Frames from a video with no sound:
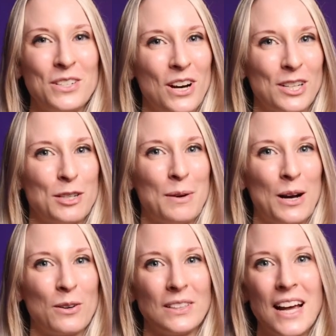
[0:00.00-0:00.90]
Talked
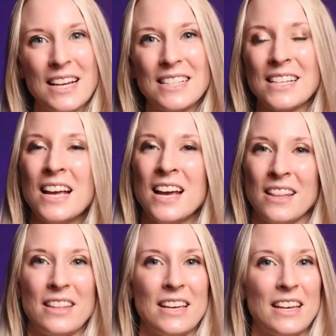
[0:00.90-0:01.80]
about lice,
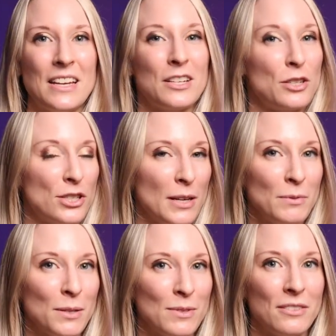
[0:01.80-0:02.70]
the
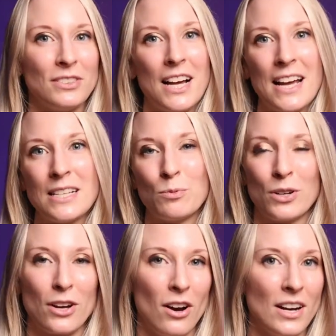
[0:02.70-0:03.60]
symptoms of lice,
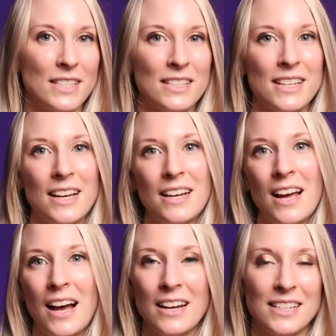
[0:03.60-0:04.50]
what causes it,
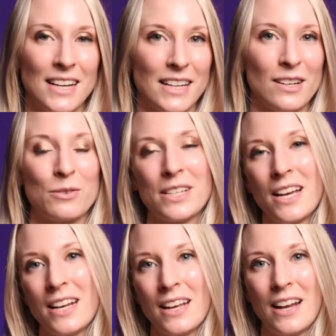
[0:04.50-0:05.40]
how to diagnose
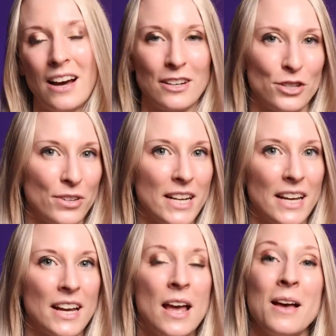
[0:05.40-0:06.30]
it, and how to treat
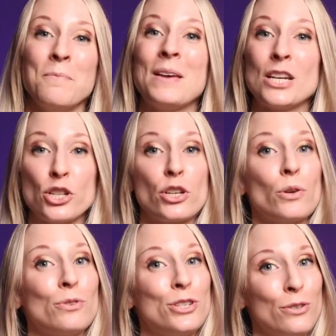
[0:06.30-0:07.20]
it. Make sure
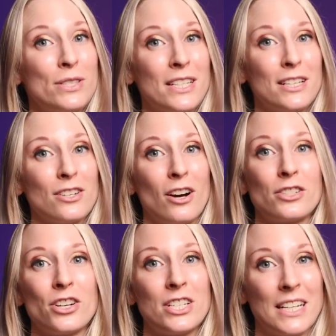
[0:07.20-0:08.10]
you do see a
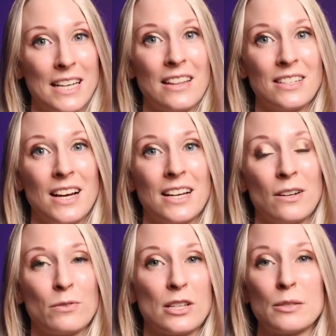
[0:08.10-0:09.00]
doctor to get the
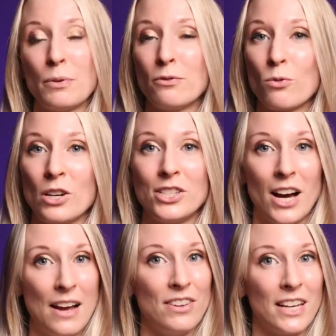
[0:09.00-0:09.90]
diagnosis before
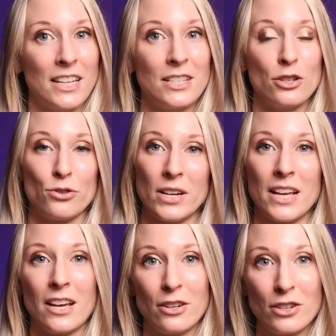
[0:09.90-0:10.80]
diving into
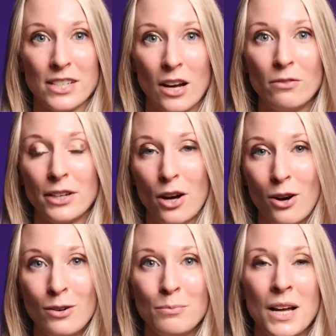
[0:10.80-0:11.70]
treating it yourself at
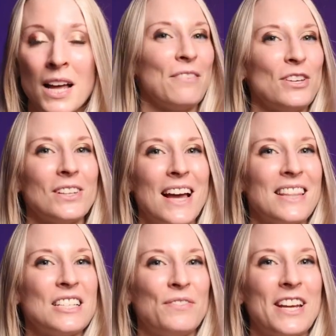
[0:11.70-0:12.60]
home. If you
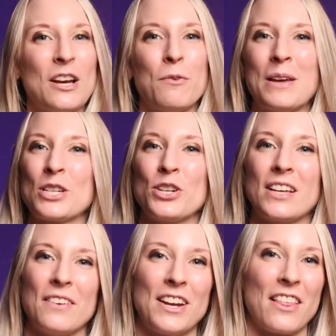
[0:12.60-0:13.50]
like this video, make sure you
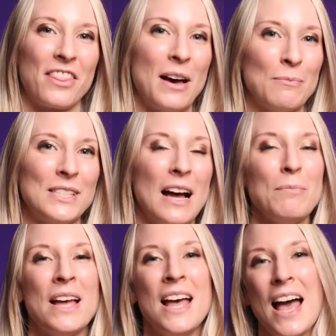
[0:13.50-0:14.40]
give it a thumbs
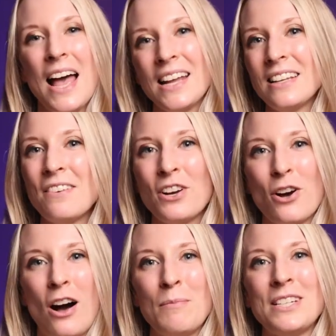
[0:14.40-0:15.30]
up and leave a
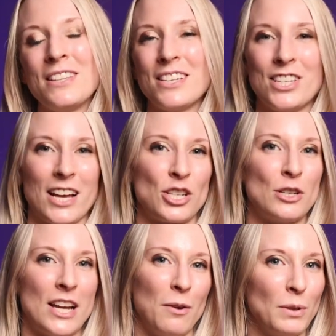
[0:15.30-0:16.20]
comment in the
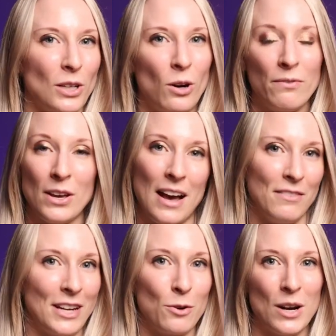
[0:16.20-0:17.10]
section down below if you
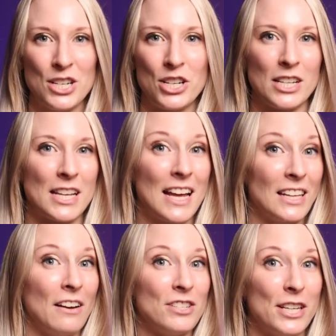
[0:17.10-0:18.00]
have any questions. I'd
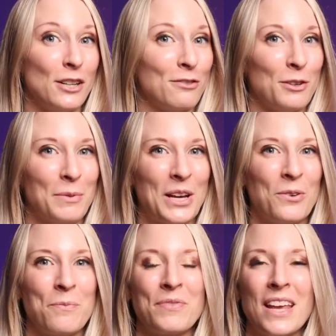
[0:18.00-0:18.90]
love to hear from
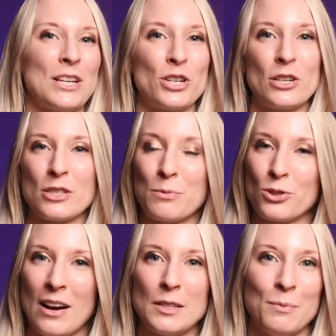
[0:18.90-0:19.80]
you. Make sure you
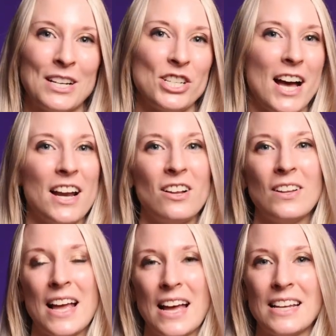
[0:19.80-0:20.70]
subscribe to my
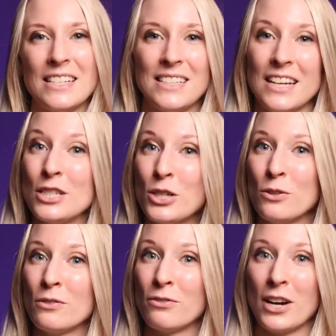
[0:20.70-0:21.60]
channel and stay
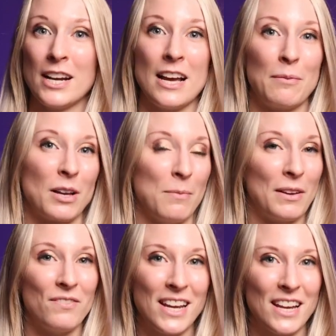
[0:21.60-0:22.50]
tuned for any
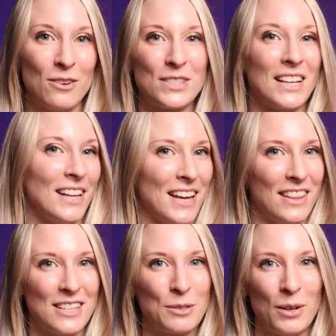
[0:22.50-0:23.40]
upcoming videos like
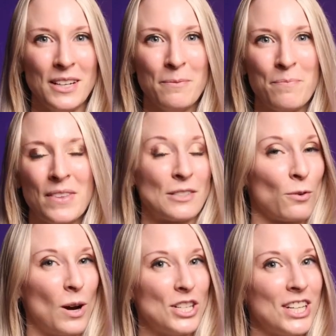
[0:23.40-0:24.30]
this one. Thanks
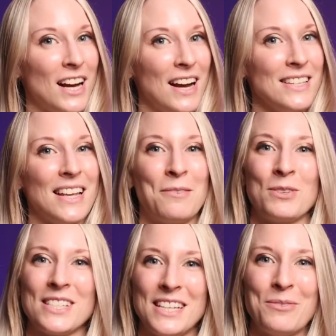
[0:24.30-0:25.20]
for watching, guys, and
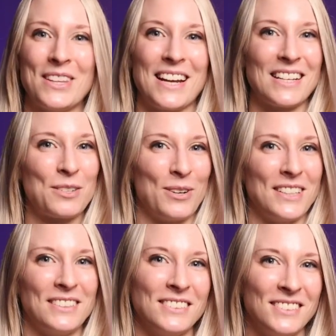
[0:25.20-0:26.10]
we'll see you in the next
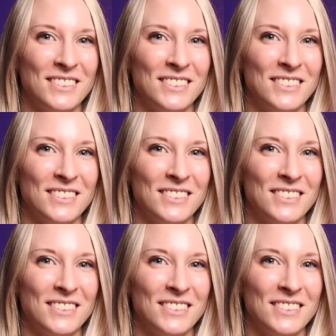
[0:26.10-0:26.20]
one.